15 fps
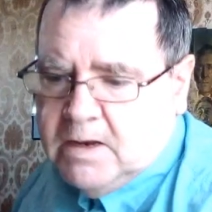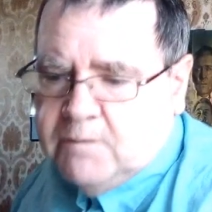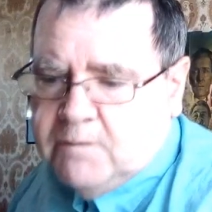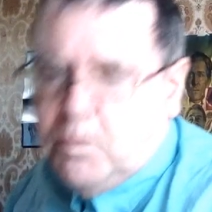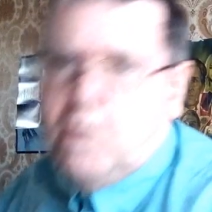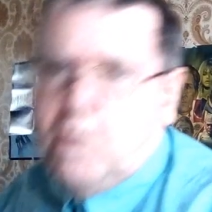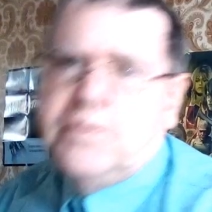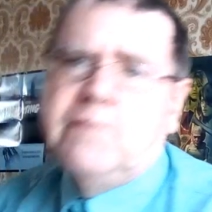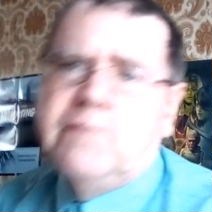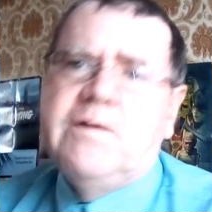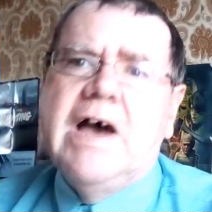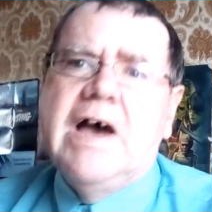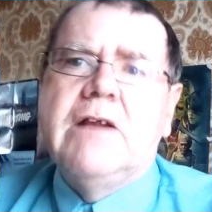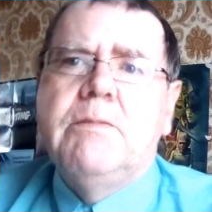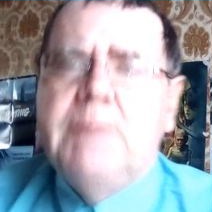Fourth and
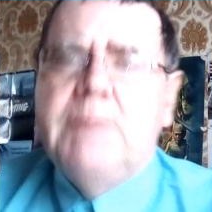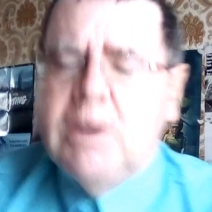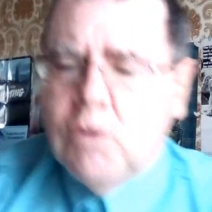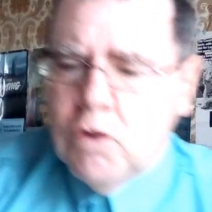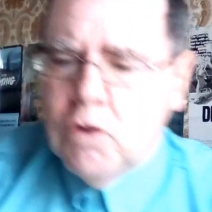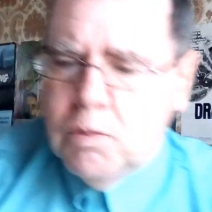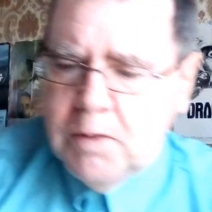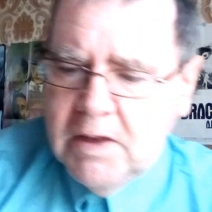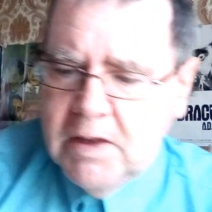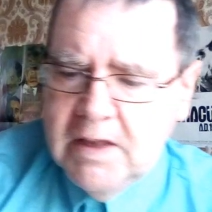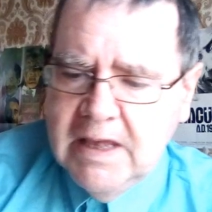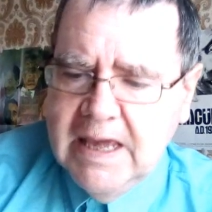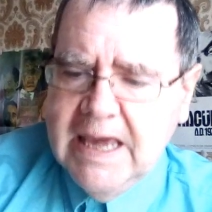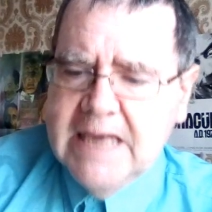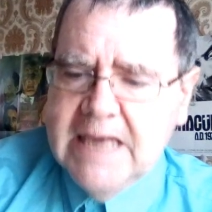final pickup
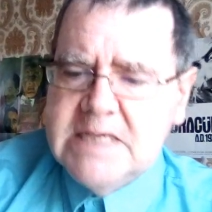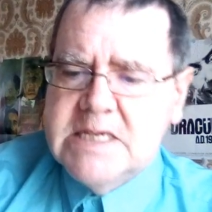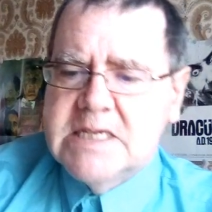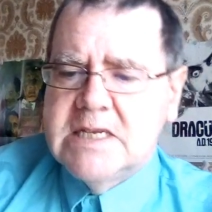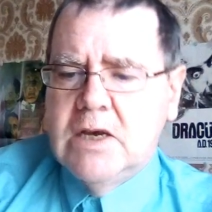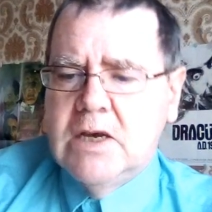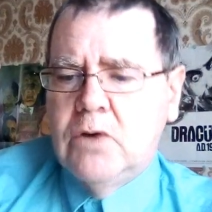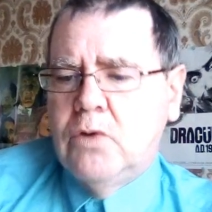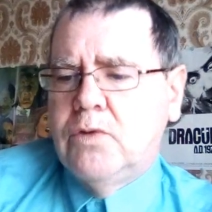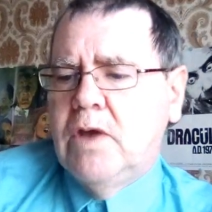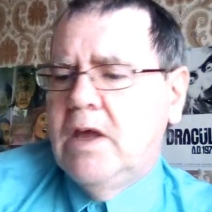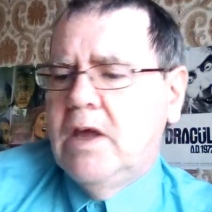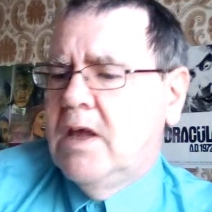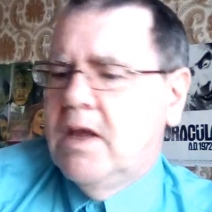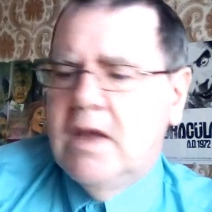is
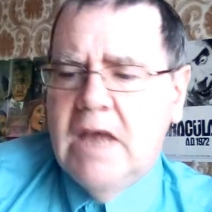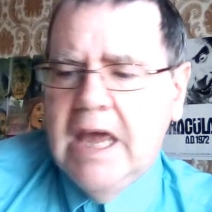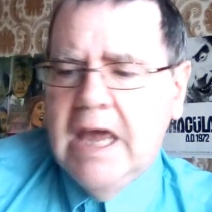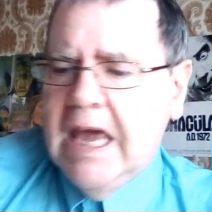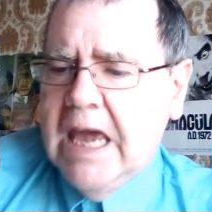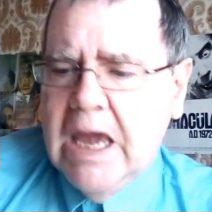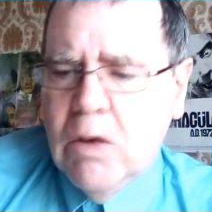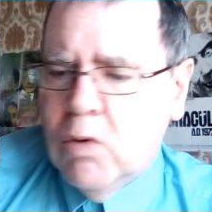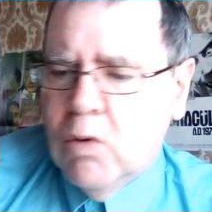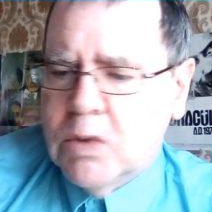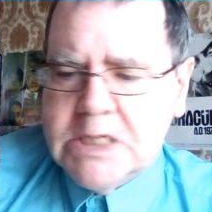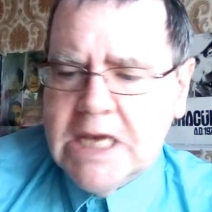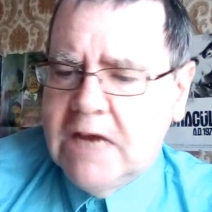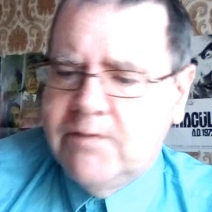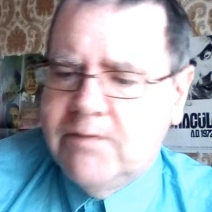another
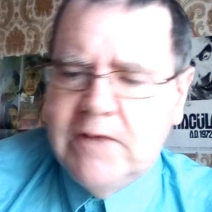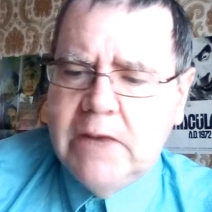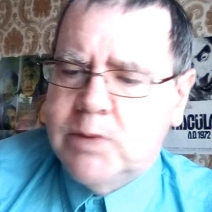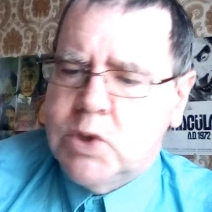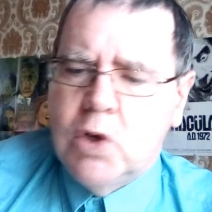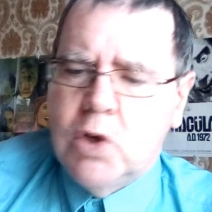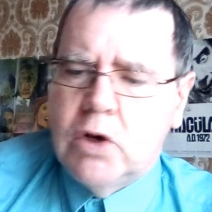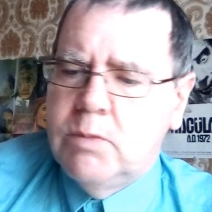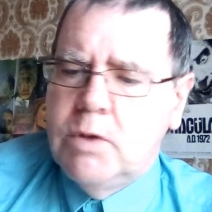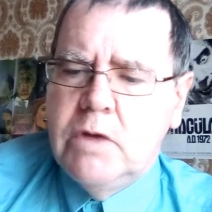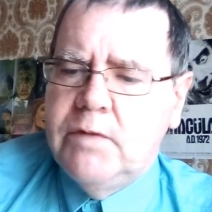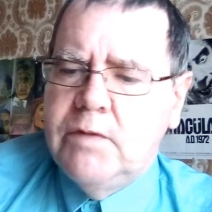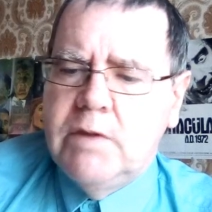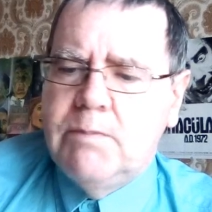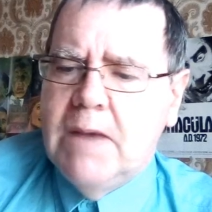all-time favourite horror
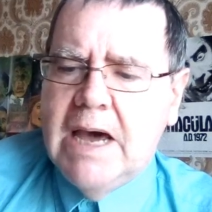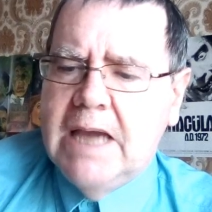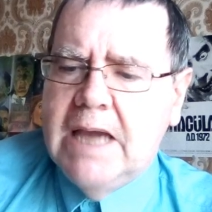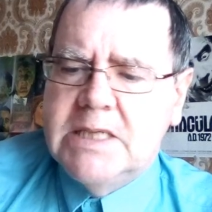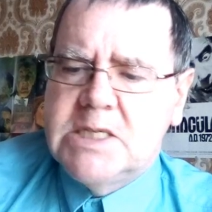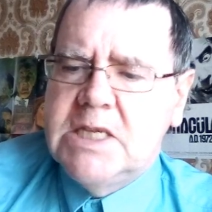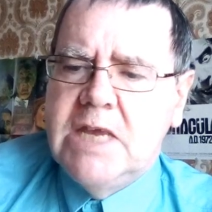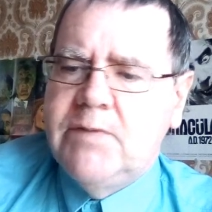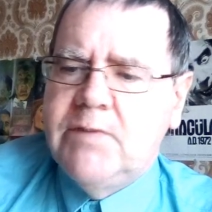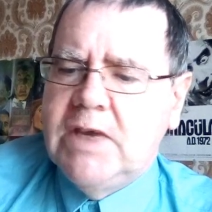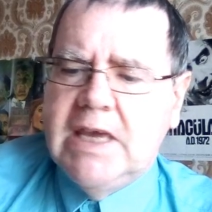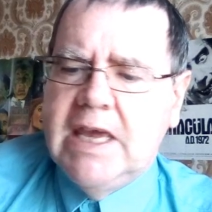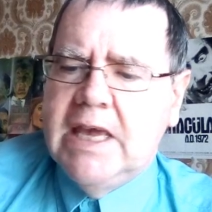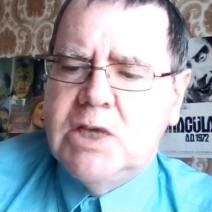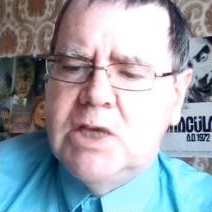movie of mine, Stephen
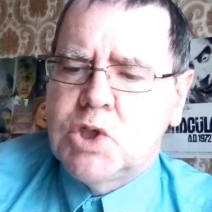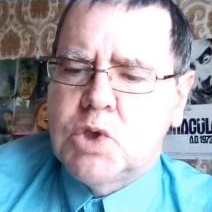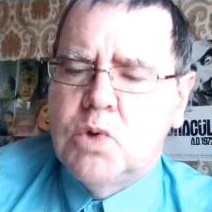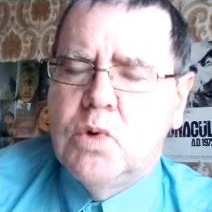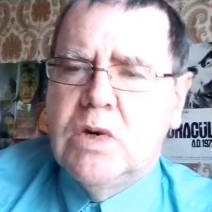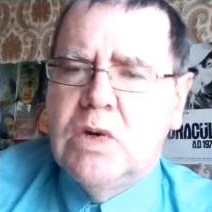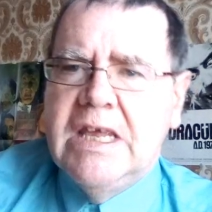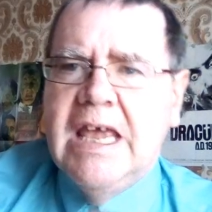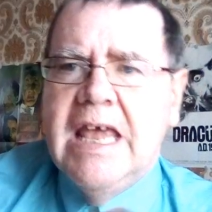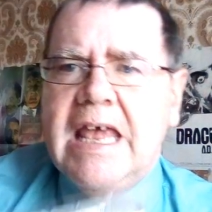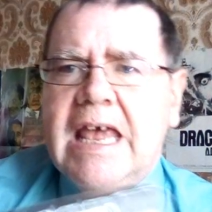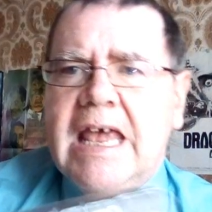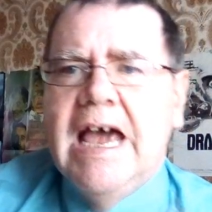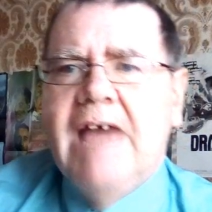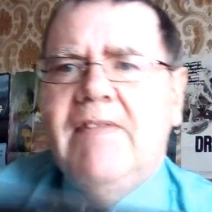King's story,
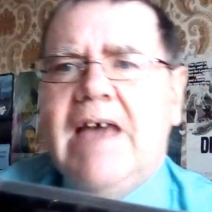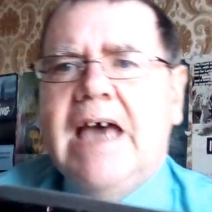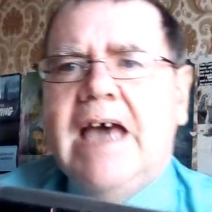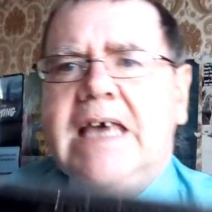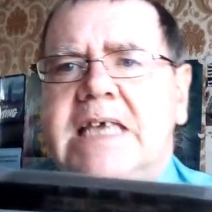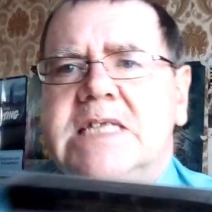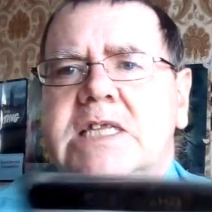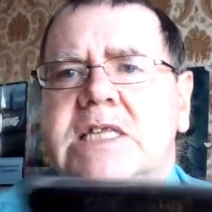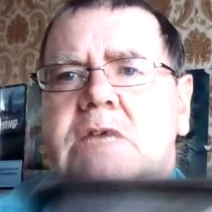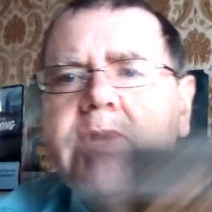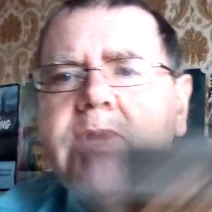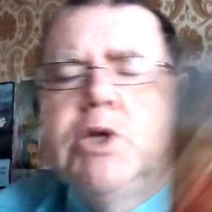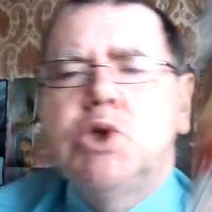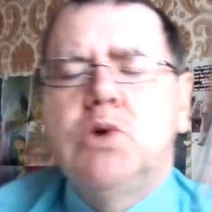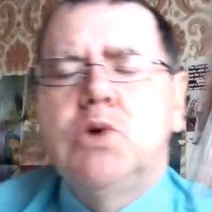and that is the
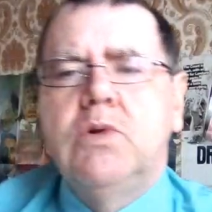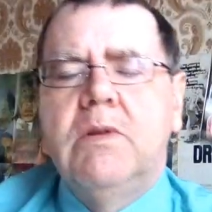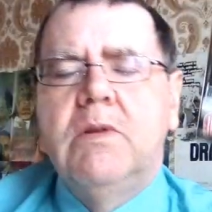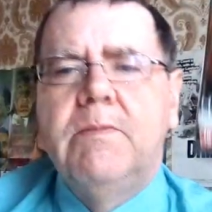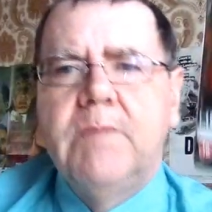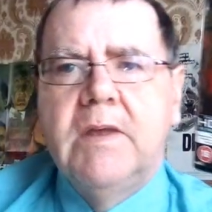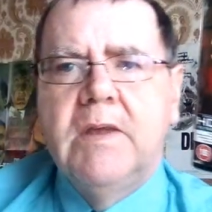original